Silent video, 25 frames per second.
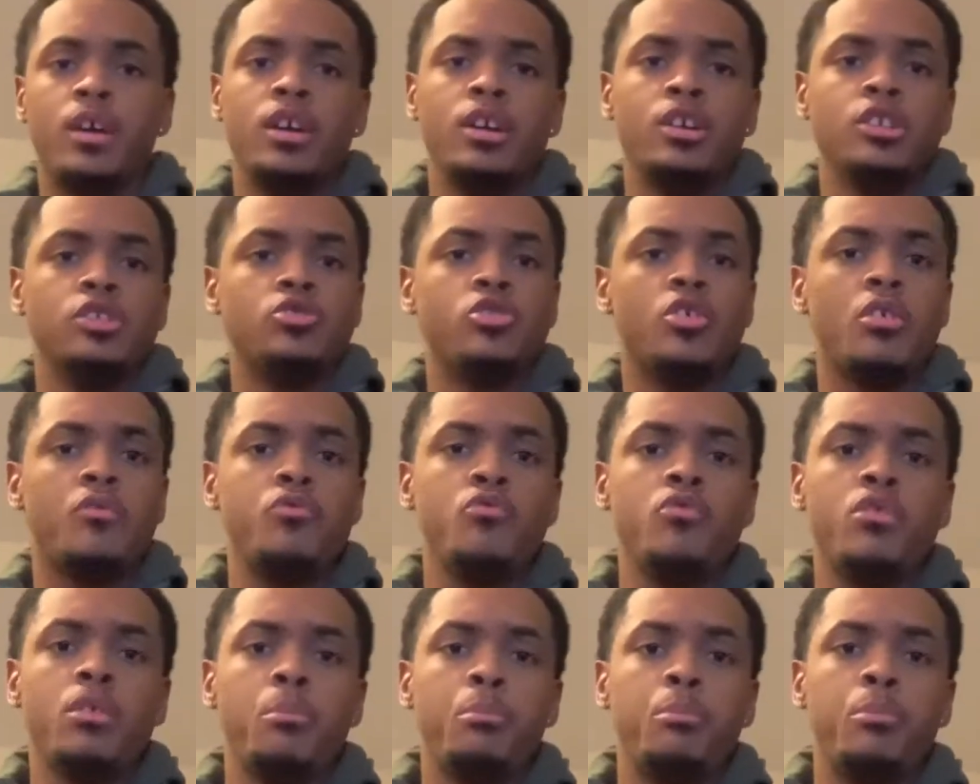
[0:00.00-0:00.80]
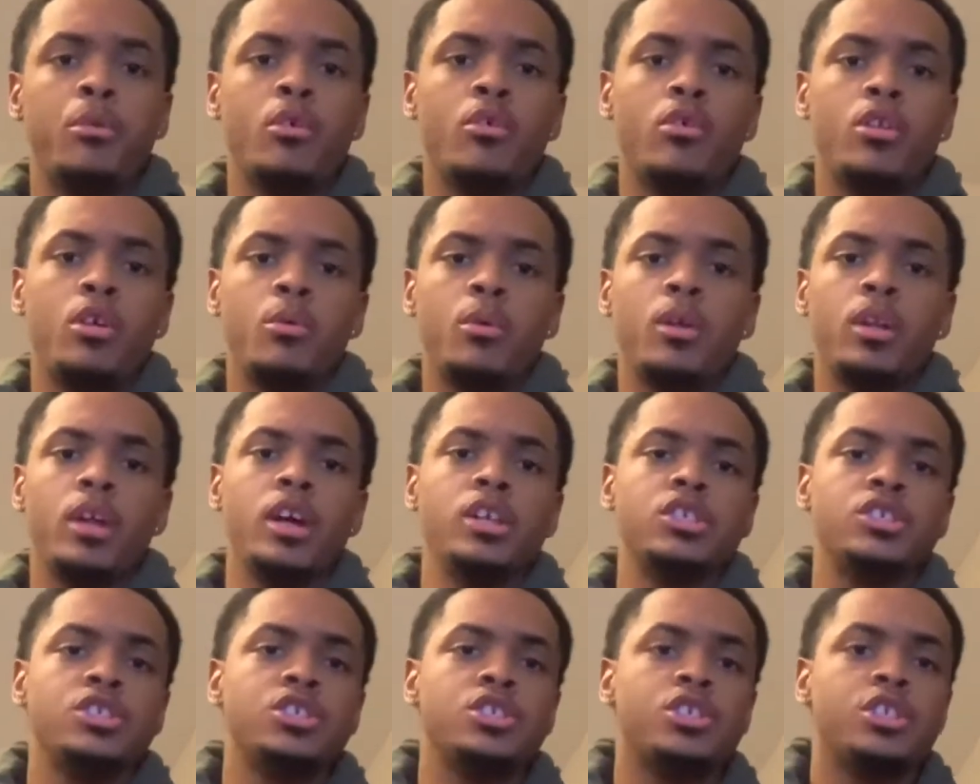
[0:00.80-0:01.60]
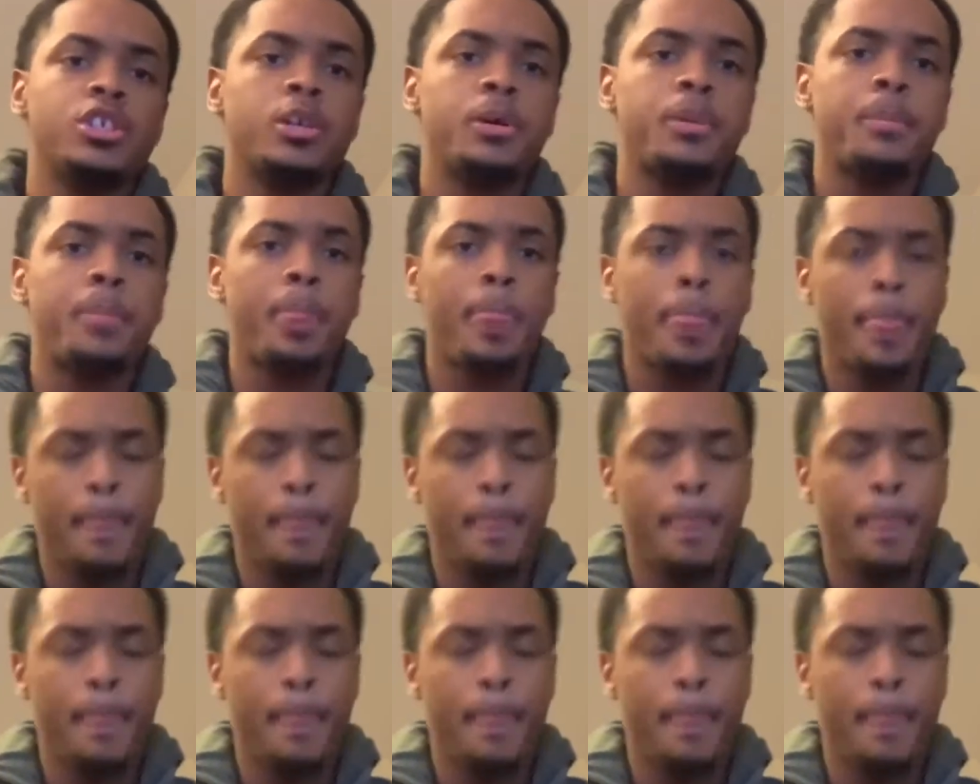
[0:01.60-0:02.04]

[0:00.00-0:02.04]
So if you can build a relationship